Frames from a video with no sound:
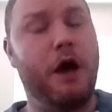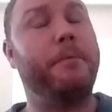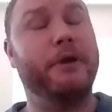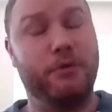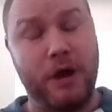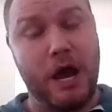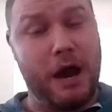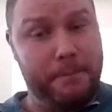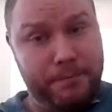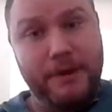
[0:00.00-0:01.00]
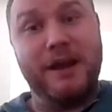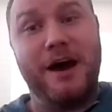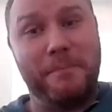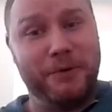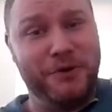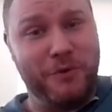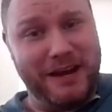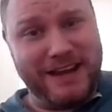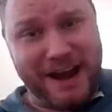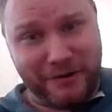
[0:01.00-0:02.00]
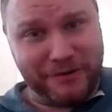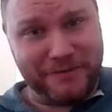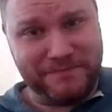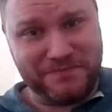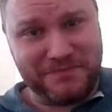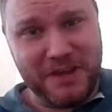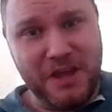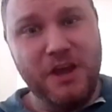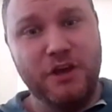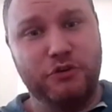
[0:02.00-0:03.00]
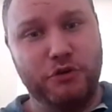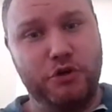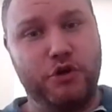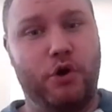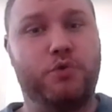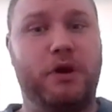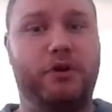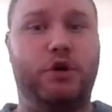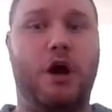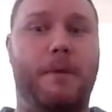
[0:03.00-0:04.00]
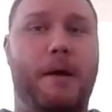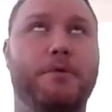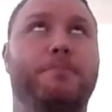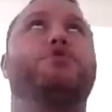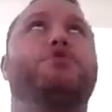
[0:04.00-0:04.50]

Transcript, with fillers: up on the way up, and up on the way down. So you don't want to come up, you